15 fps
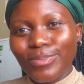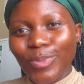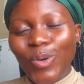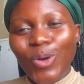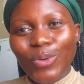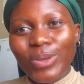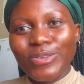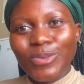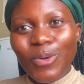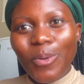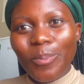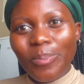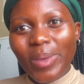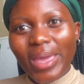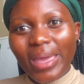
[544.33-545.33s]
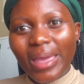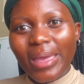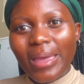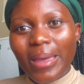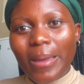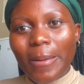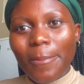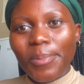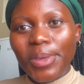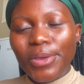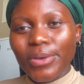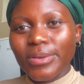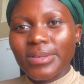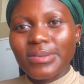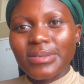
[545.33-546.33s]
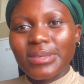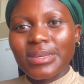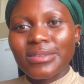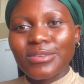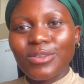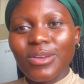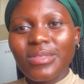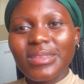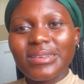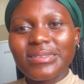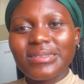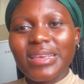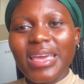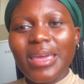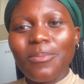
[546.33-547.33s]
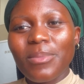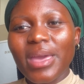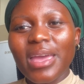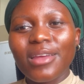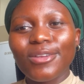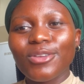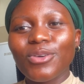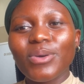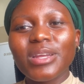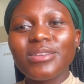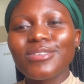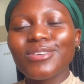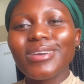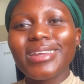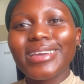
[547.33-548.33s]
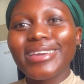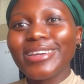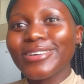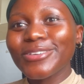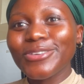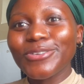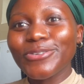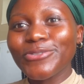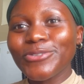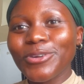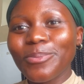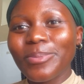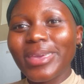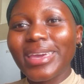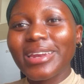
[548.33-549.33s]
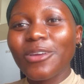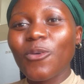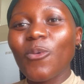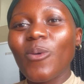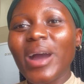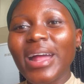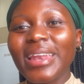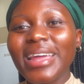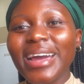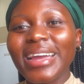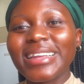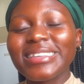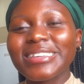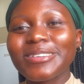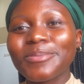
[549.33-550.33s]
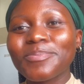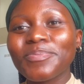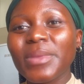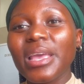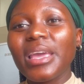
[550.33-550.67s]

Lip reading: always compare, because it's not the same, and no one is gonna kill you from getting one item